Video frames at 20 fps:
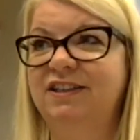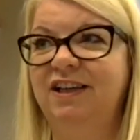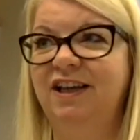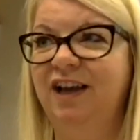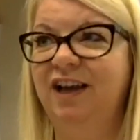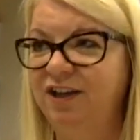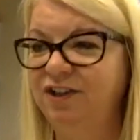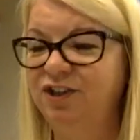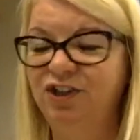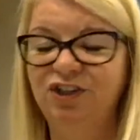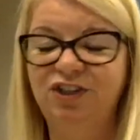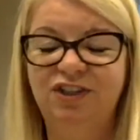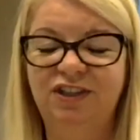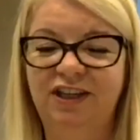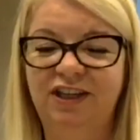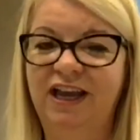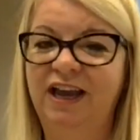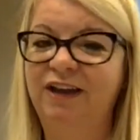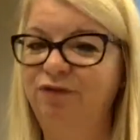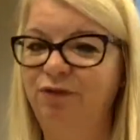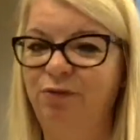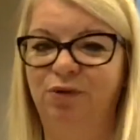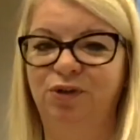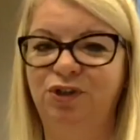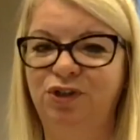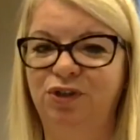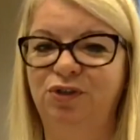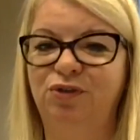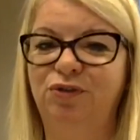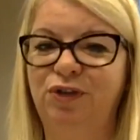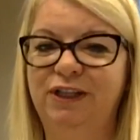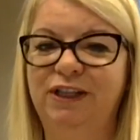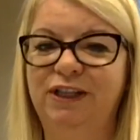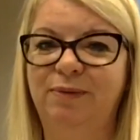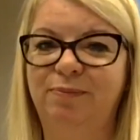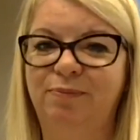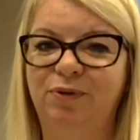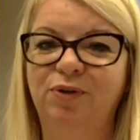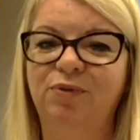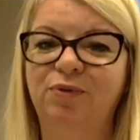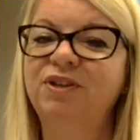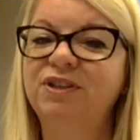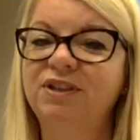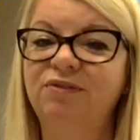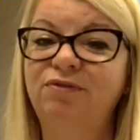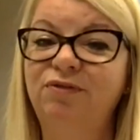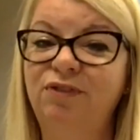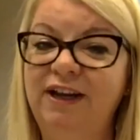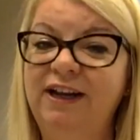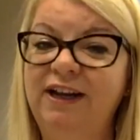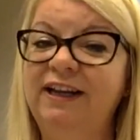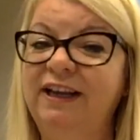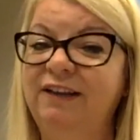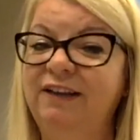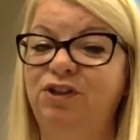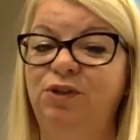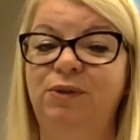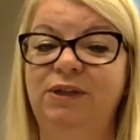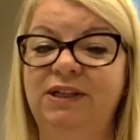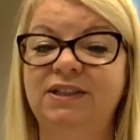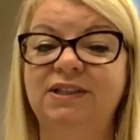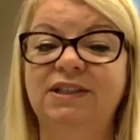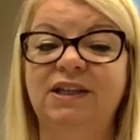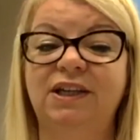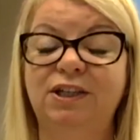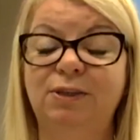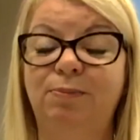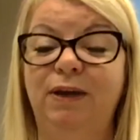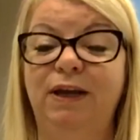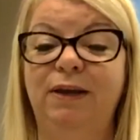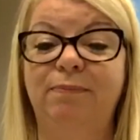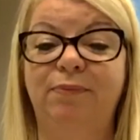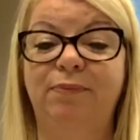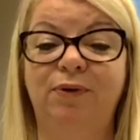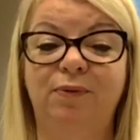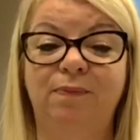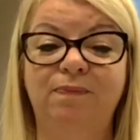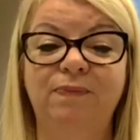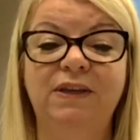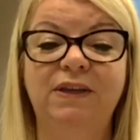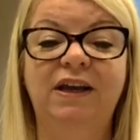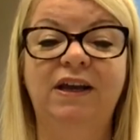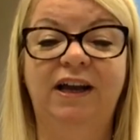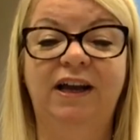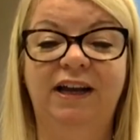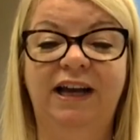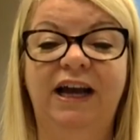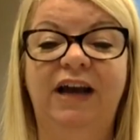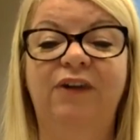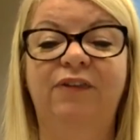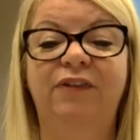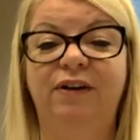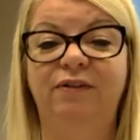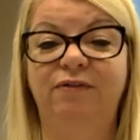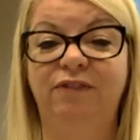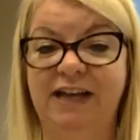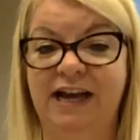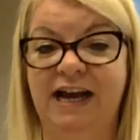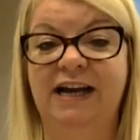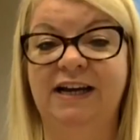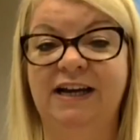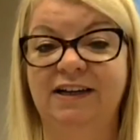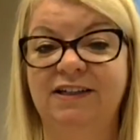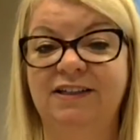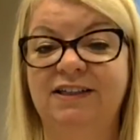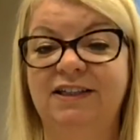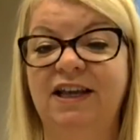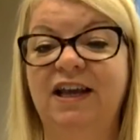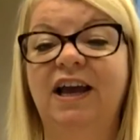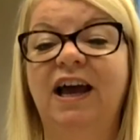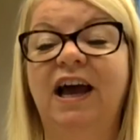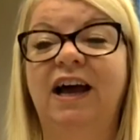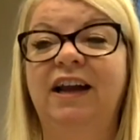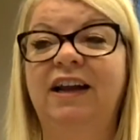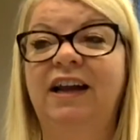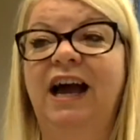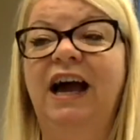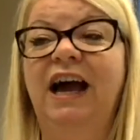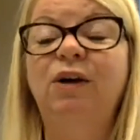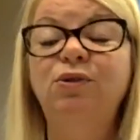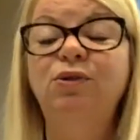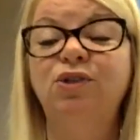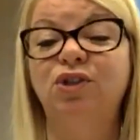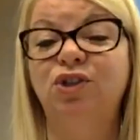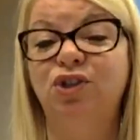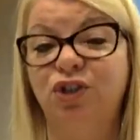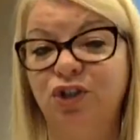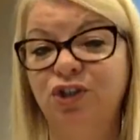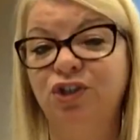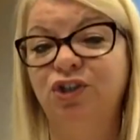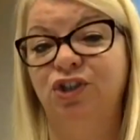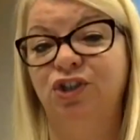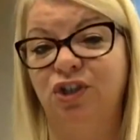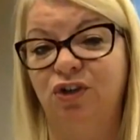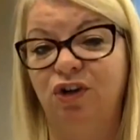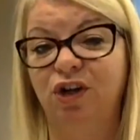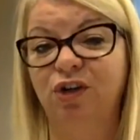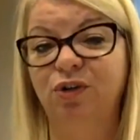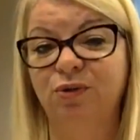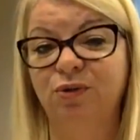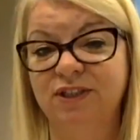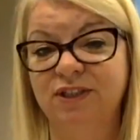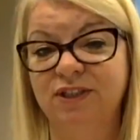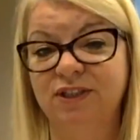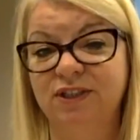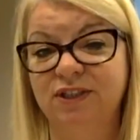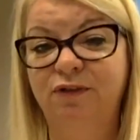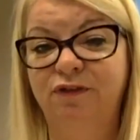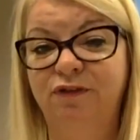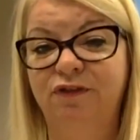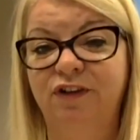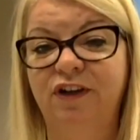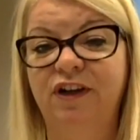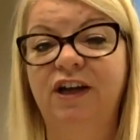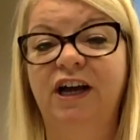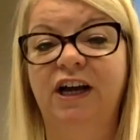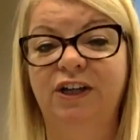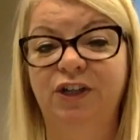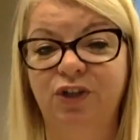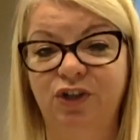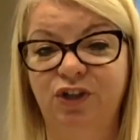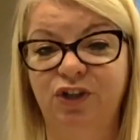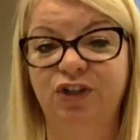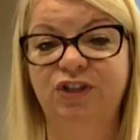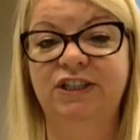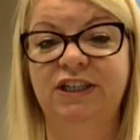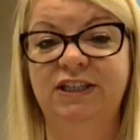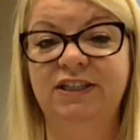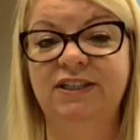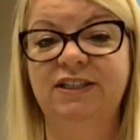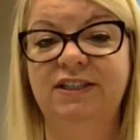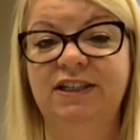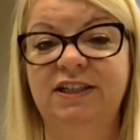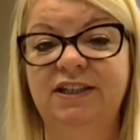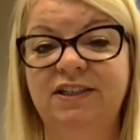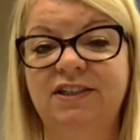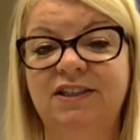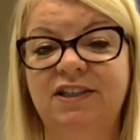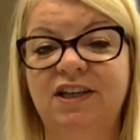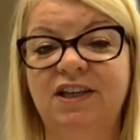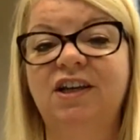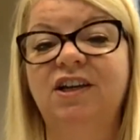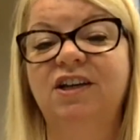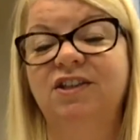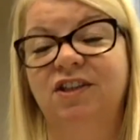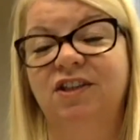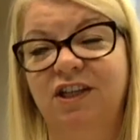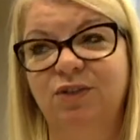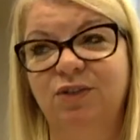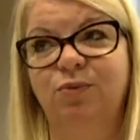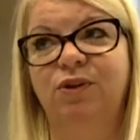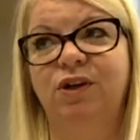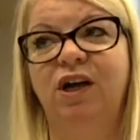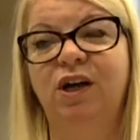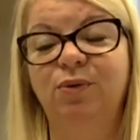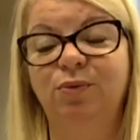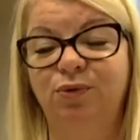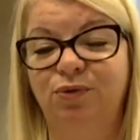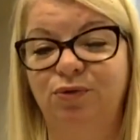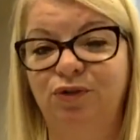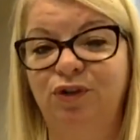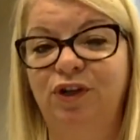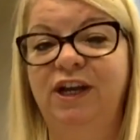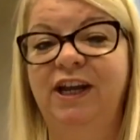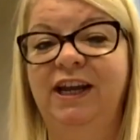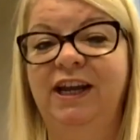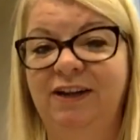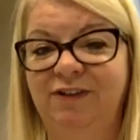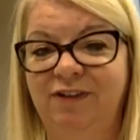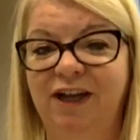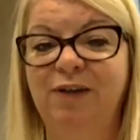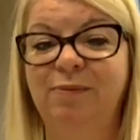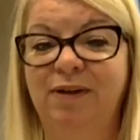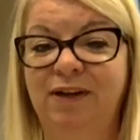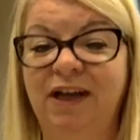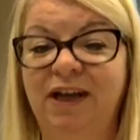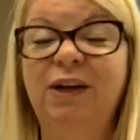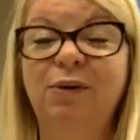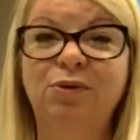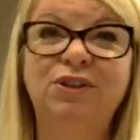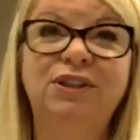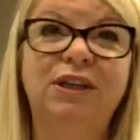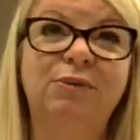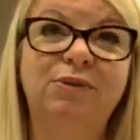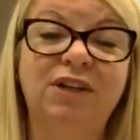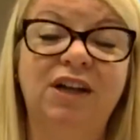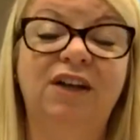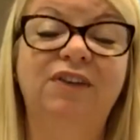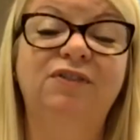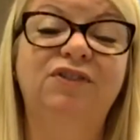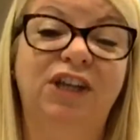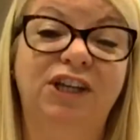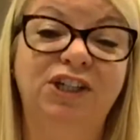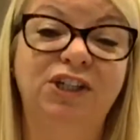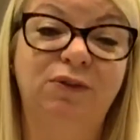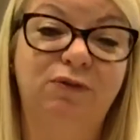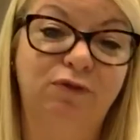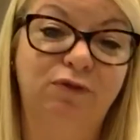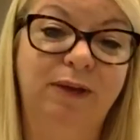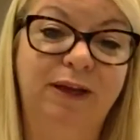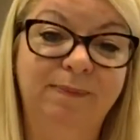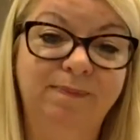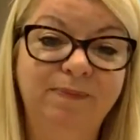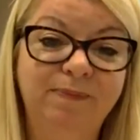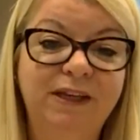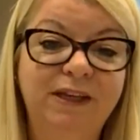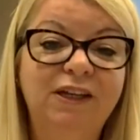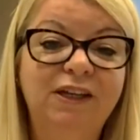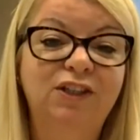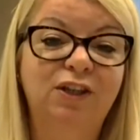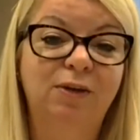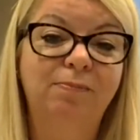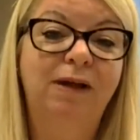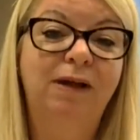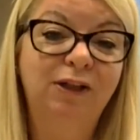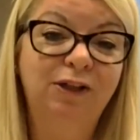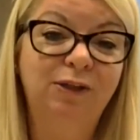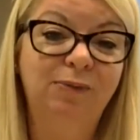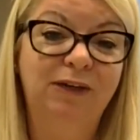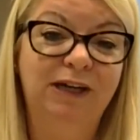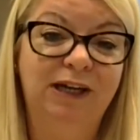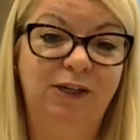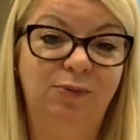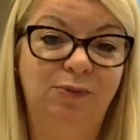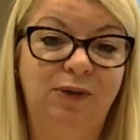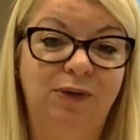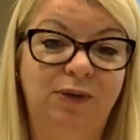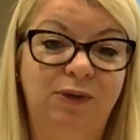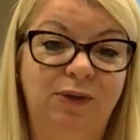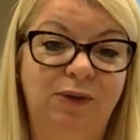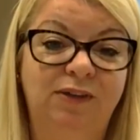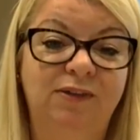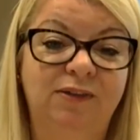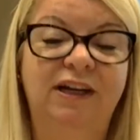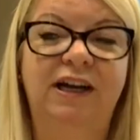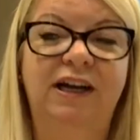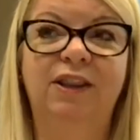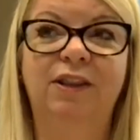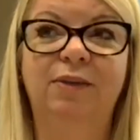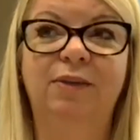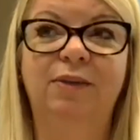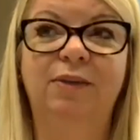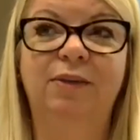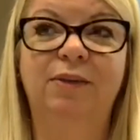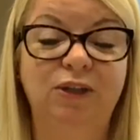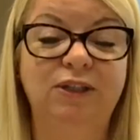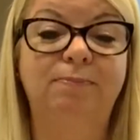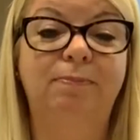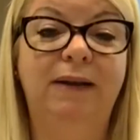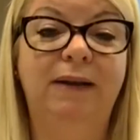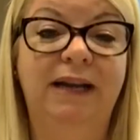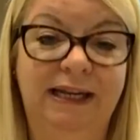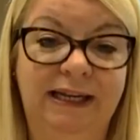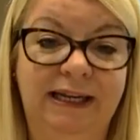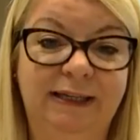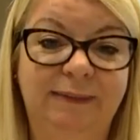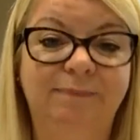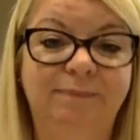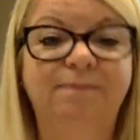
I just think everyone should read that book, because it really gives you an insight to people and how they react and how to trust your own self and your gut instincts. So that's one I would really recommend. And I would say it was life changing for me. So Malcolm Gladwell, and the book was Blink.